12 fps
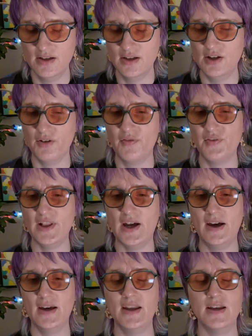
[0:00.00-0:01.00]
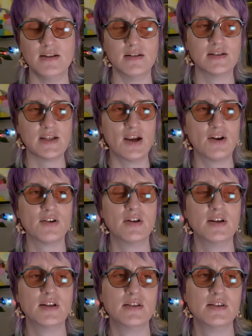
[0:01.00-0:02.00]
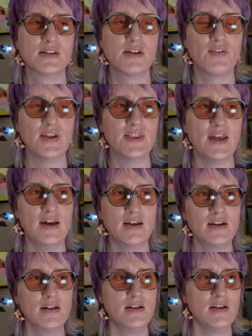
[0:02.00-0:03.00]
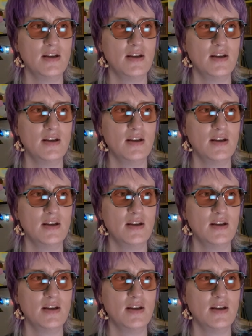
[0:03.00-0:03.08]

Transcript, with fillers: you know, Fly and Taron and stuff like that,